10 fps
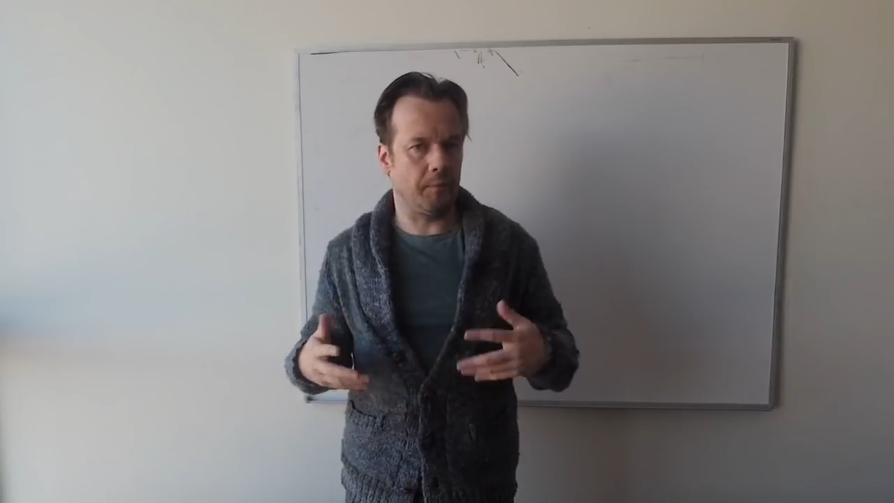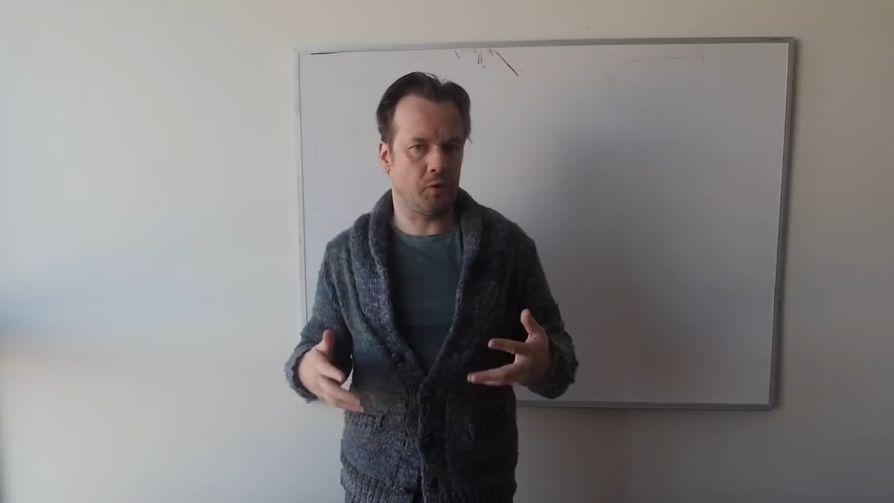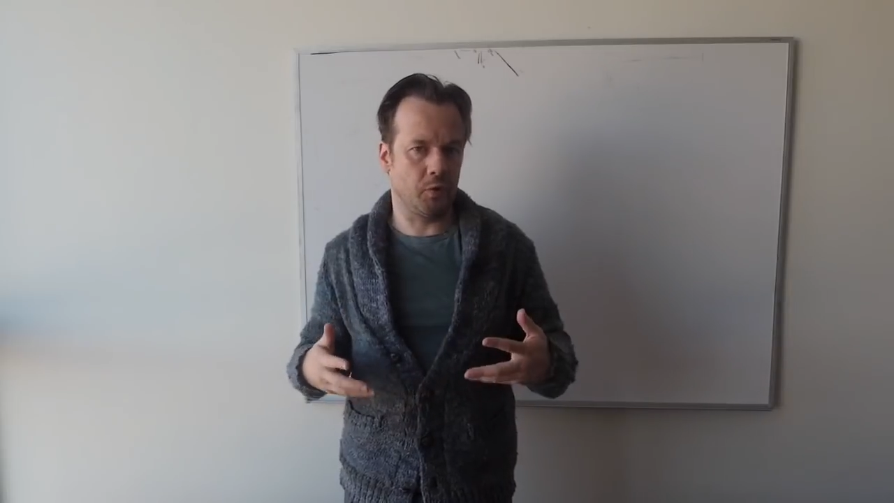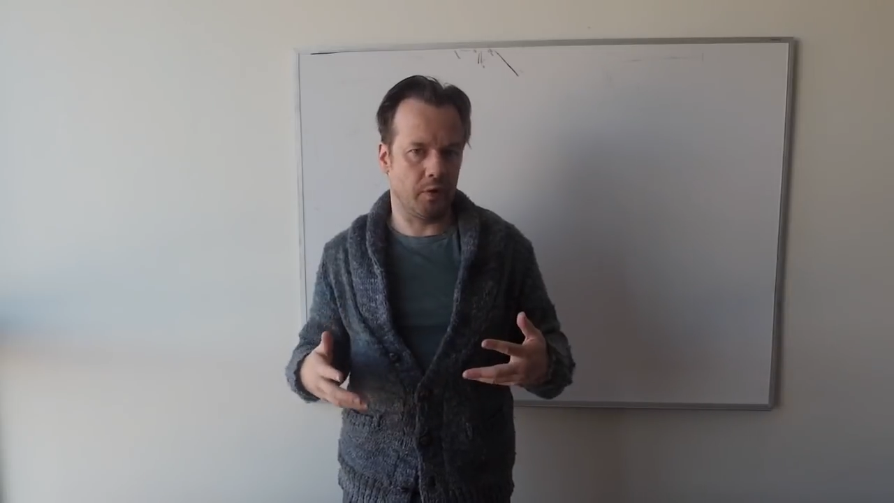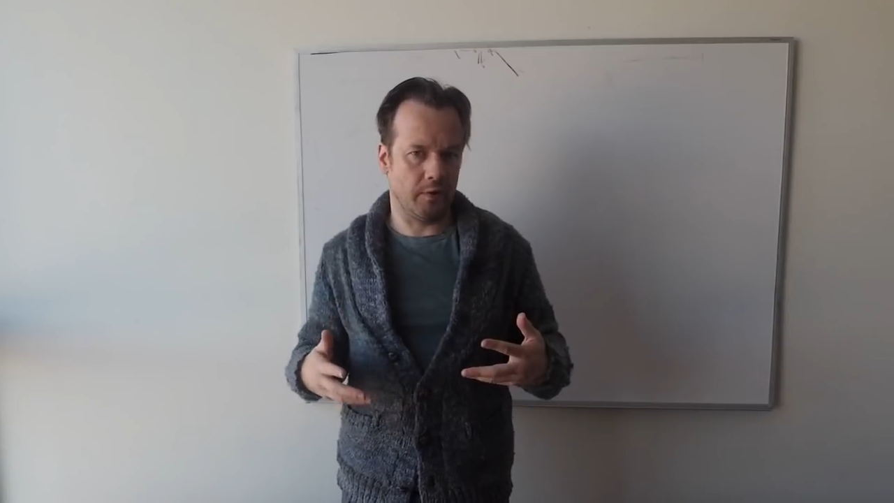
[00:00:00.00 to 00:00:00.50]

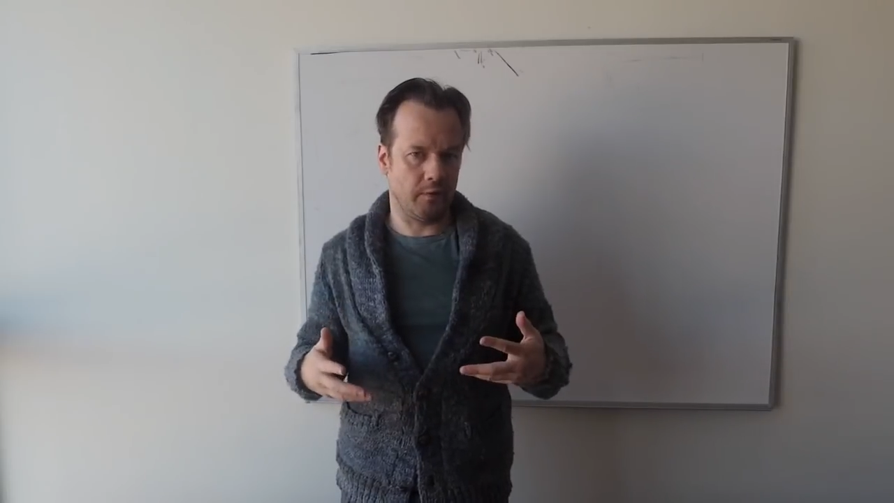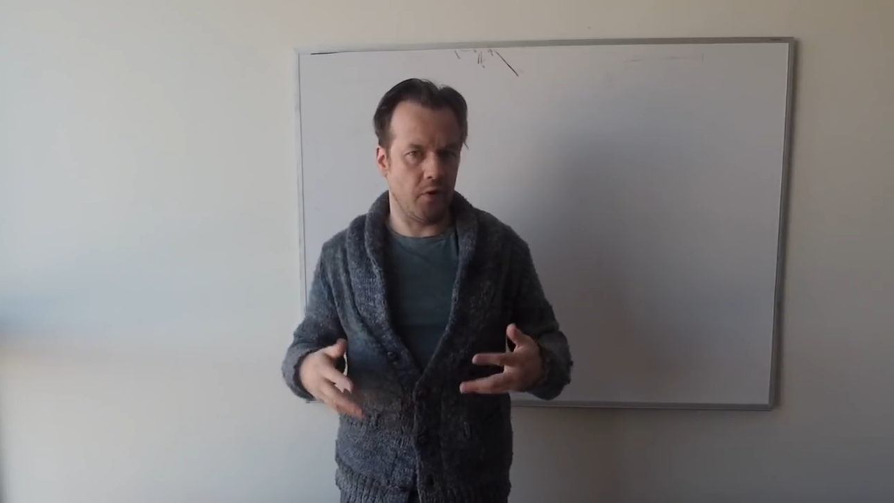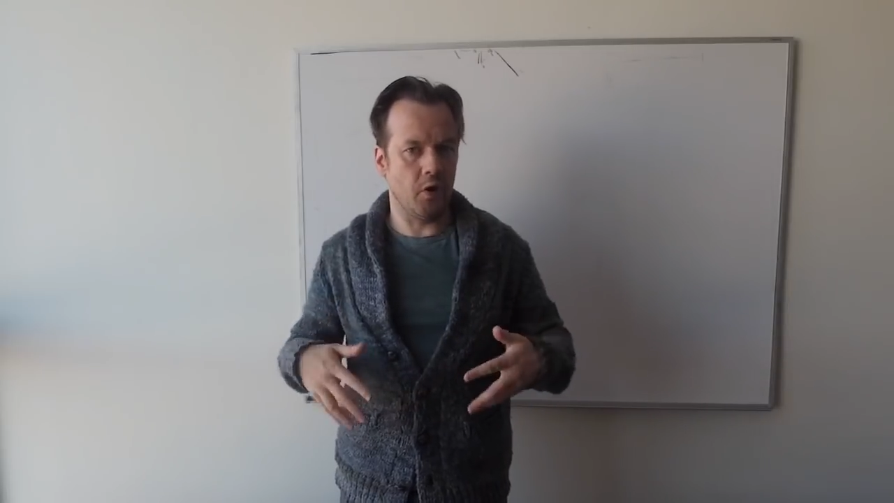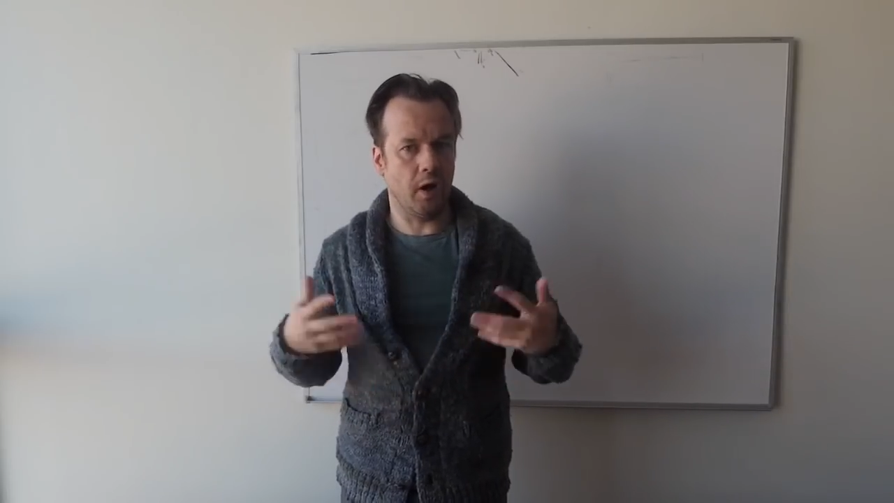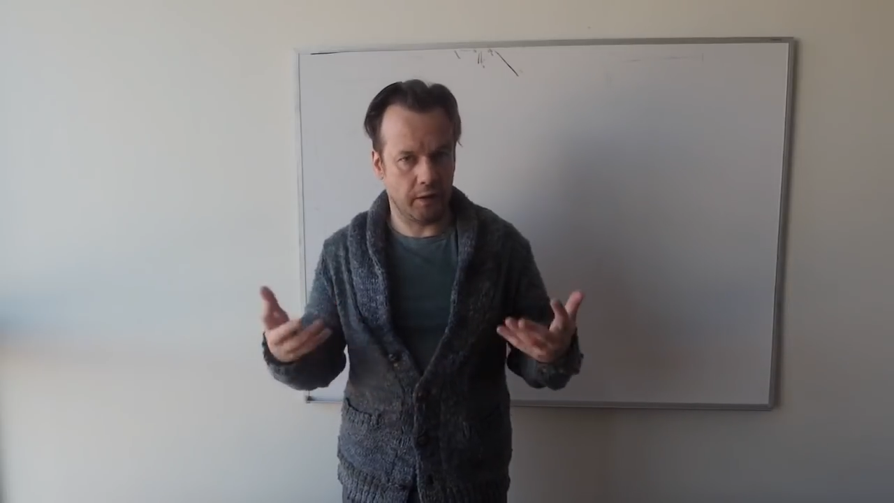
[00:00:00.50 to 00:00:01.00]
sort of
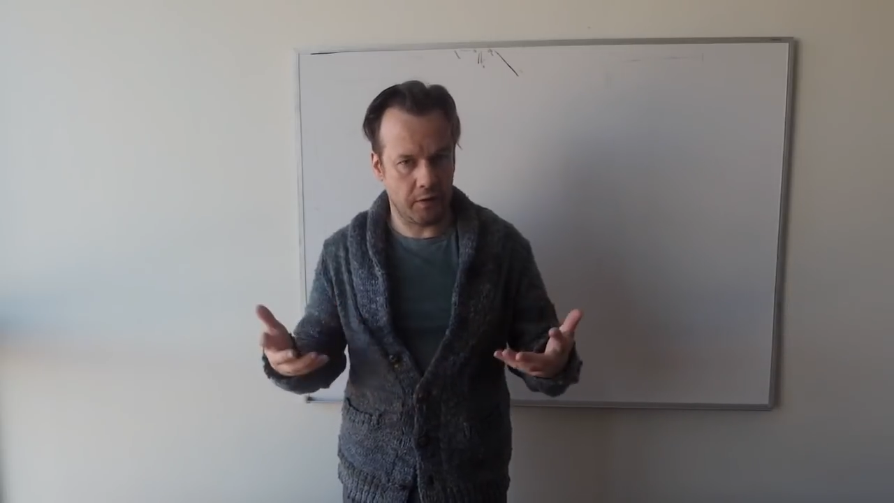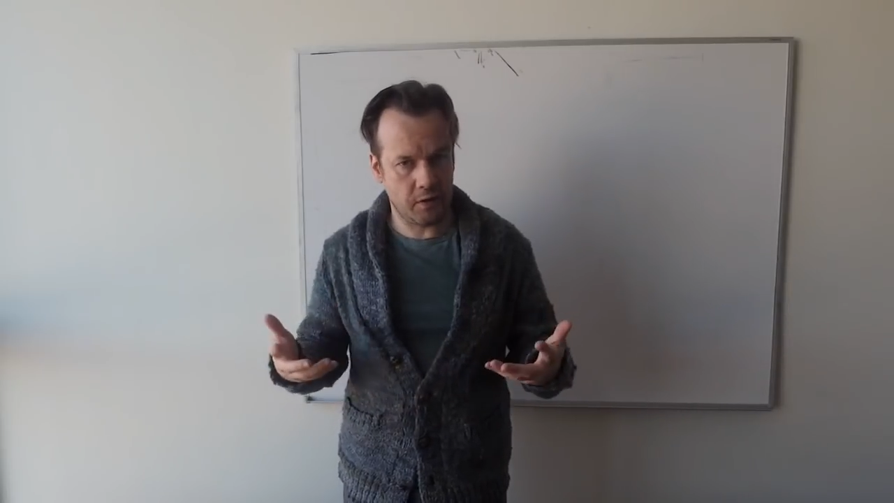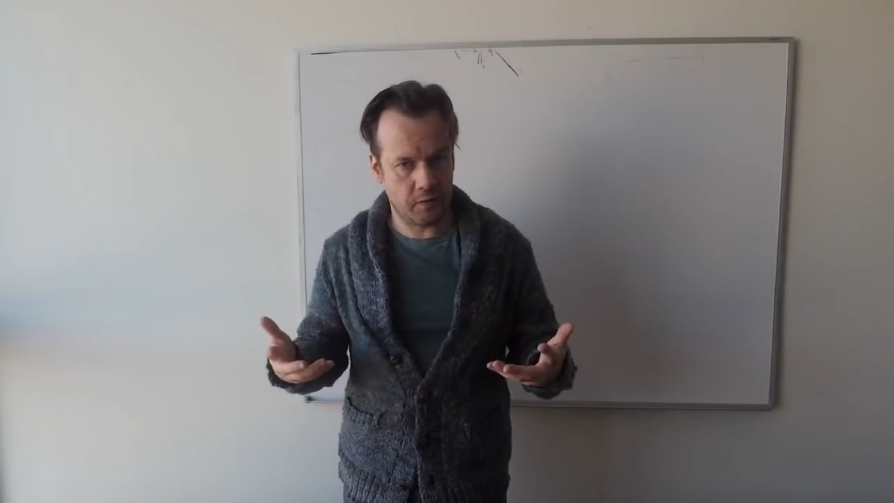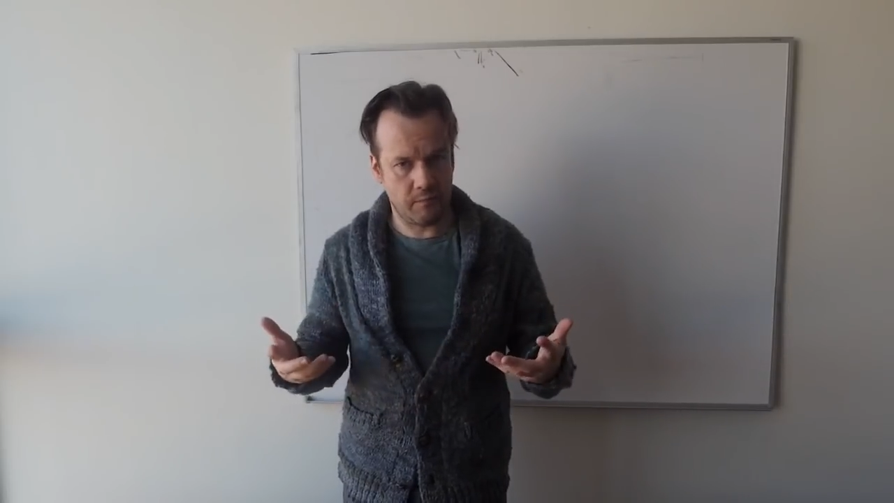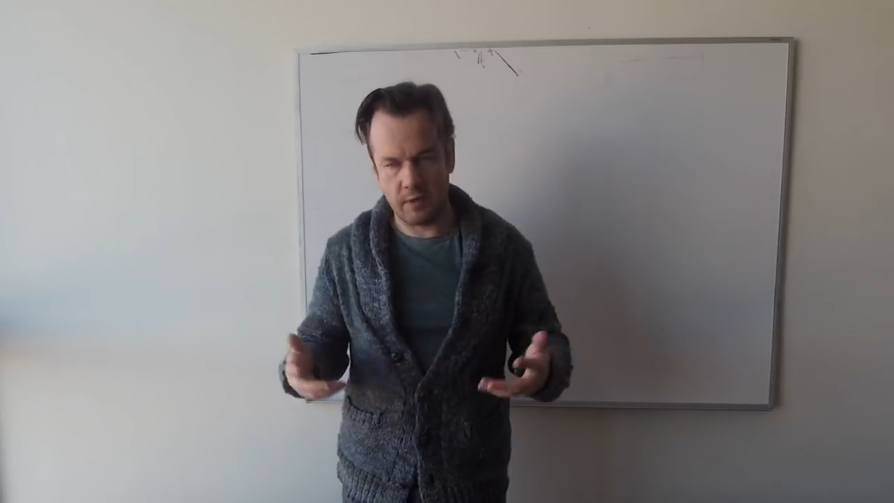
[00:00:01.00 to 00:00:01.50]

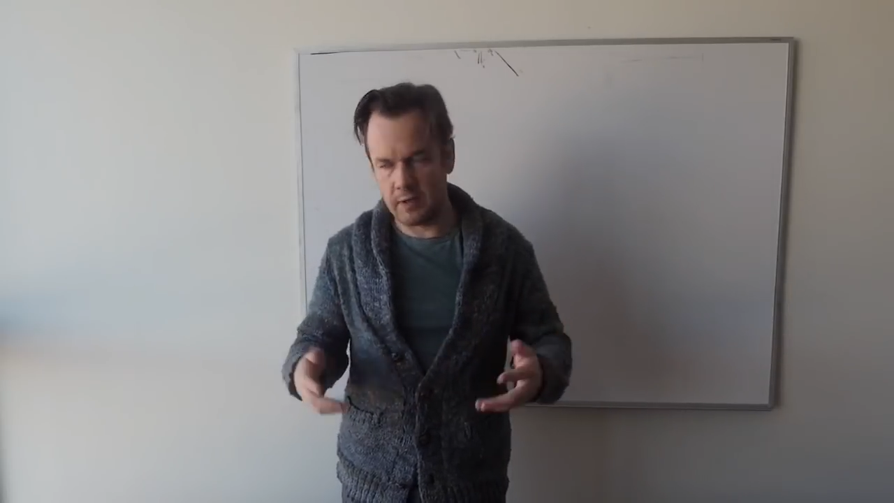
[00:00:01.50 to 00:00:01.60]
knowledge,